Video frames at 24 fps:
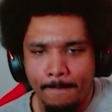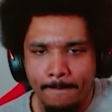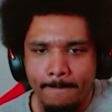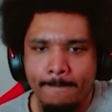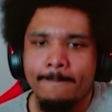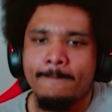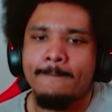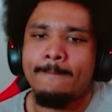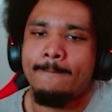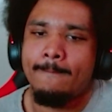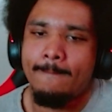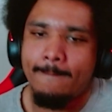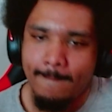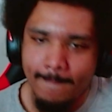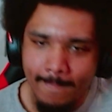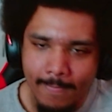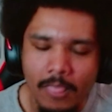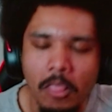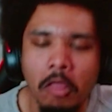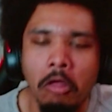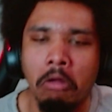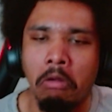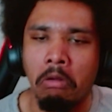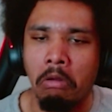That's
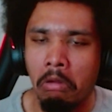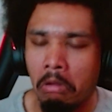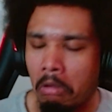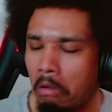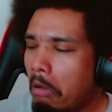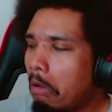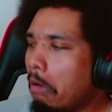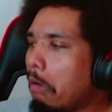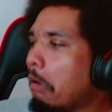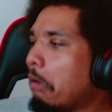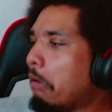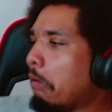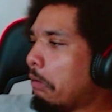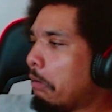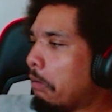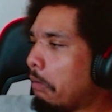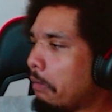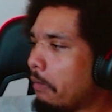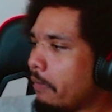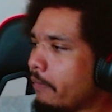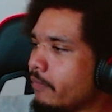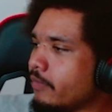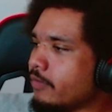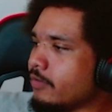my baby.
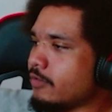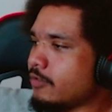Oh,